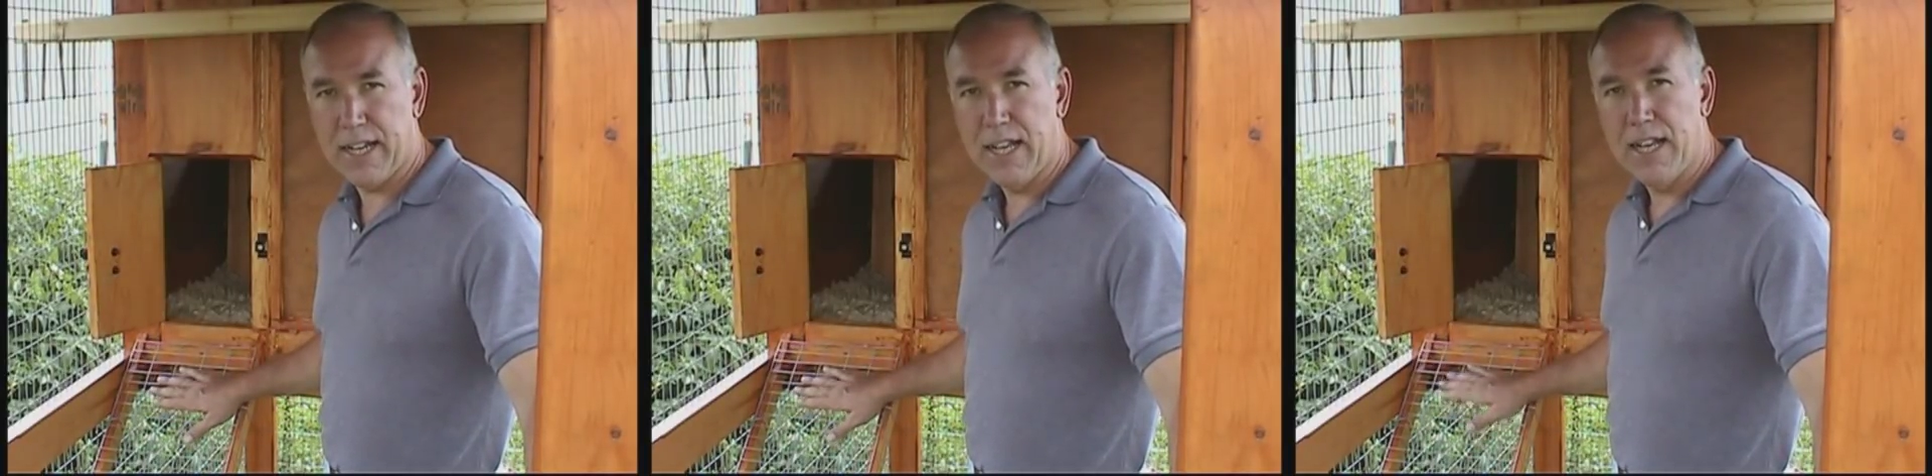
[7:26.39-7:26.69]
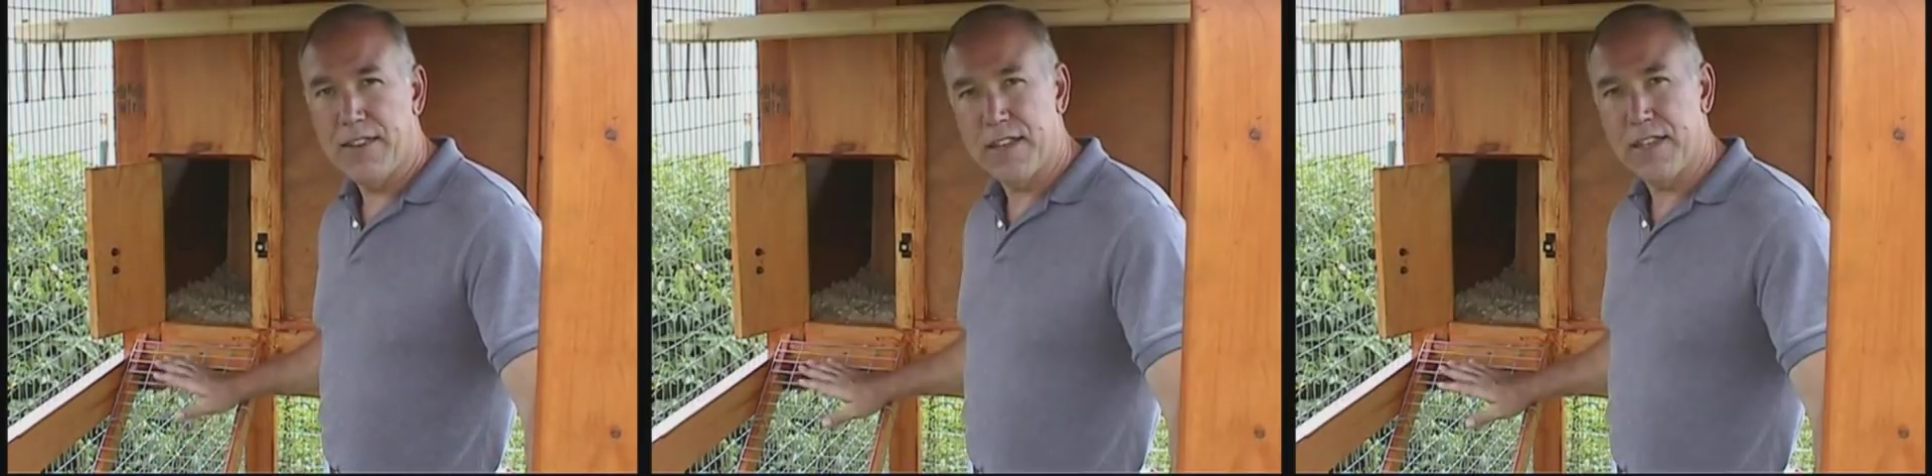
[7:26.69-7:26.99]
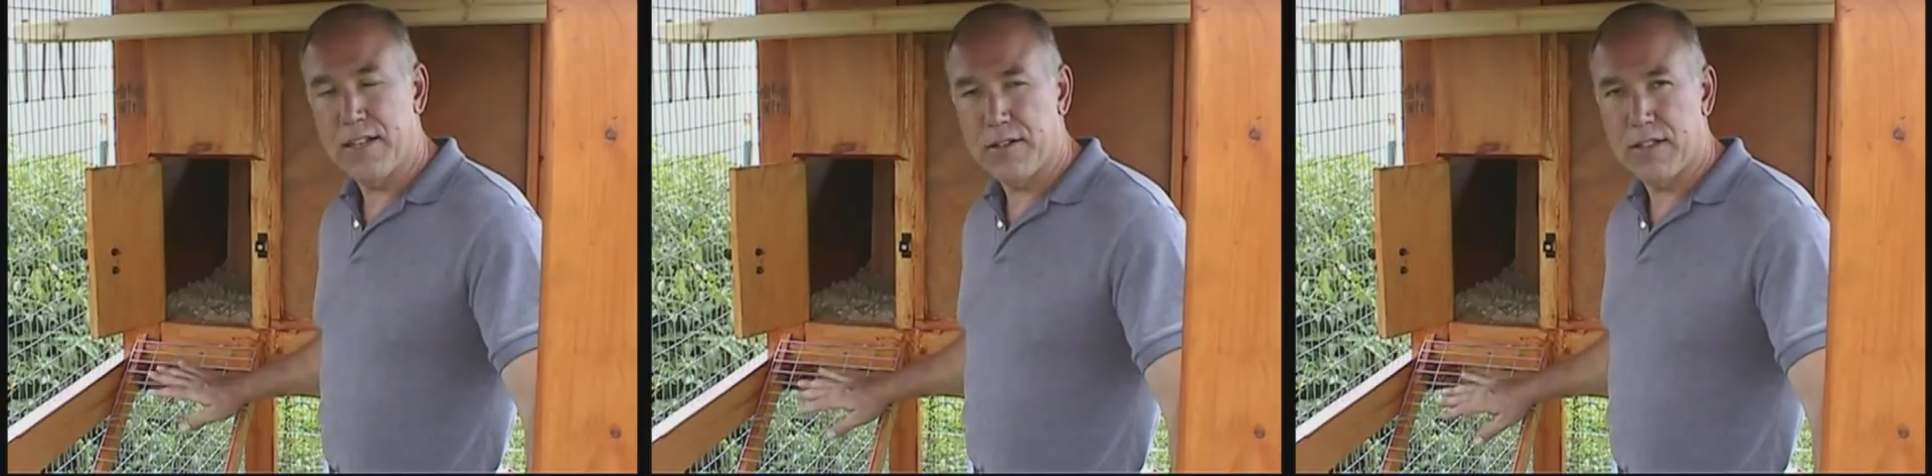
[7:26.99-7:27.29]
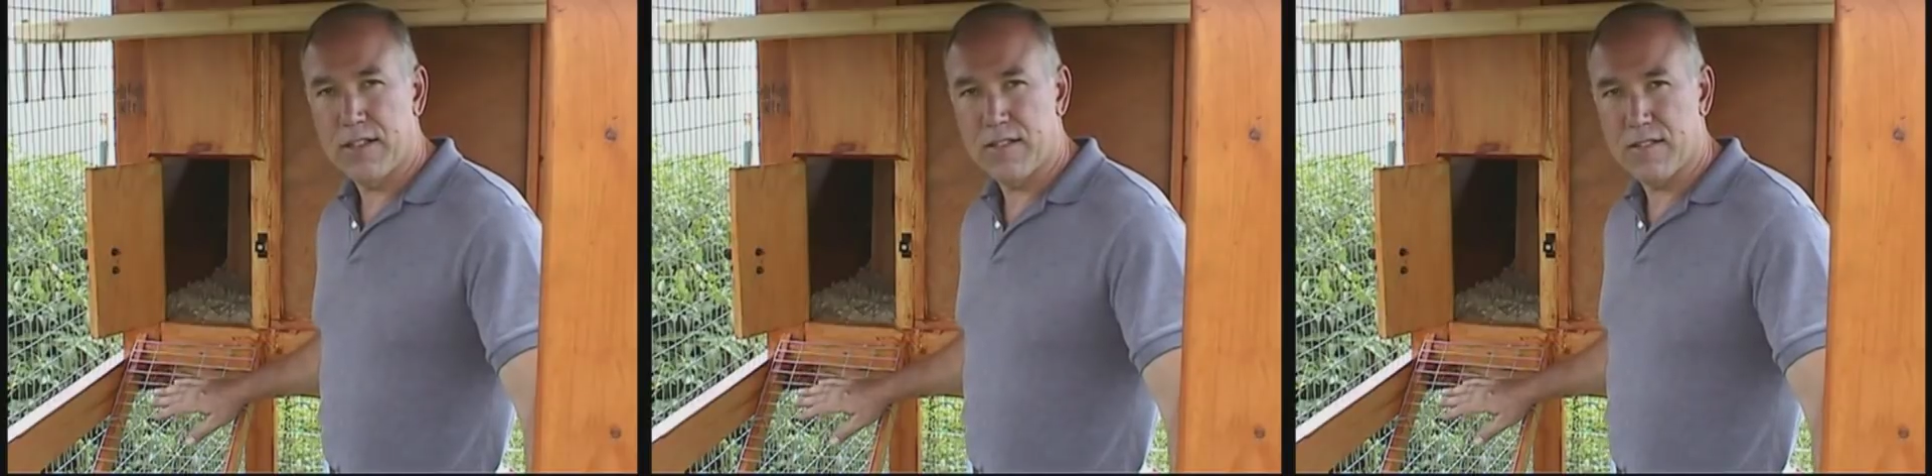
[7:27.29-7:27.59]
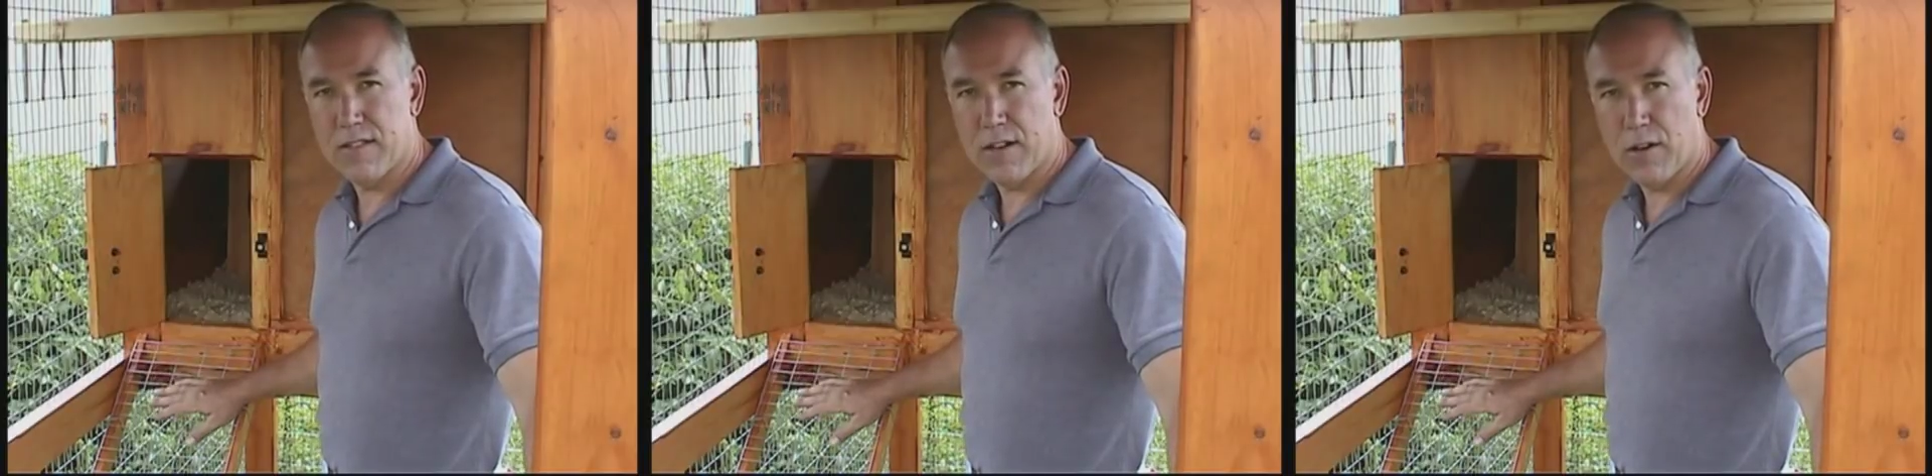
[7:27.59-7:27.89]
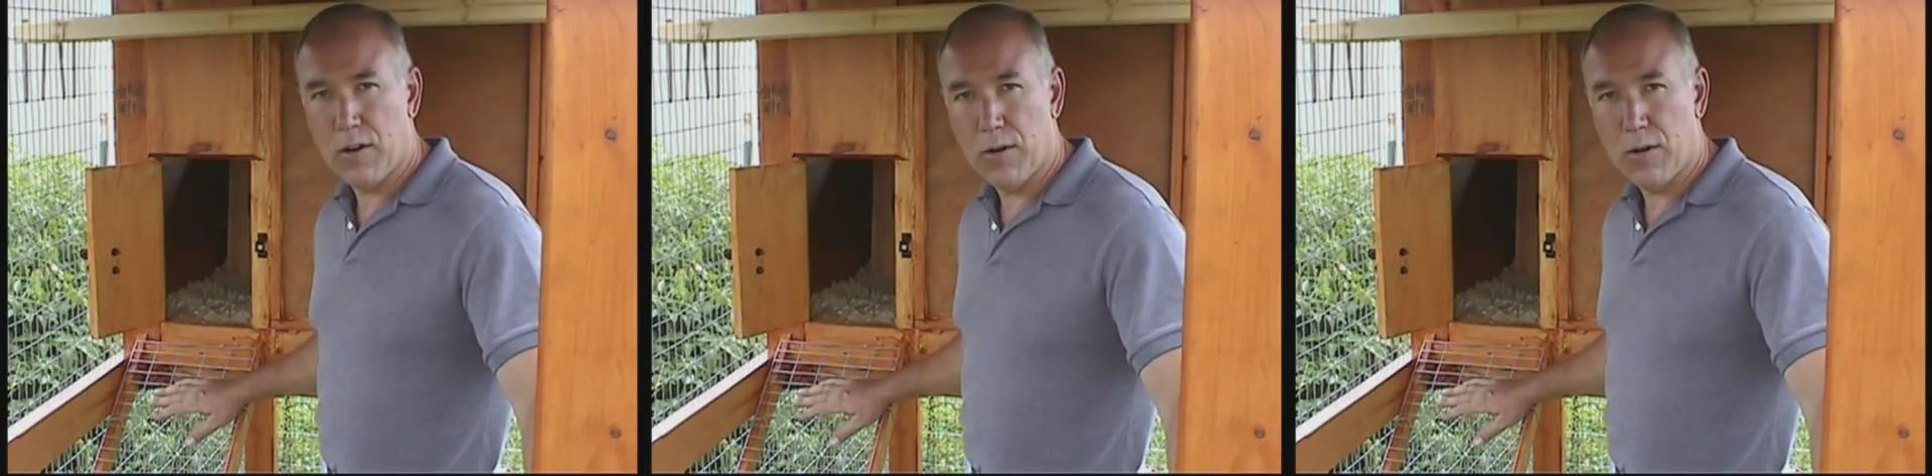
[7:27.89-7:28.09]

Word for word: then they know that this is their home.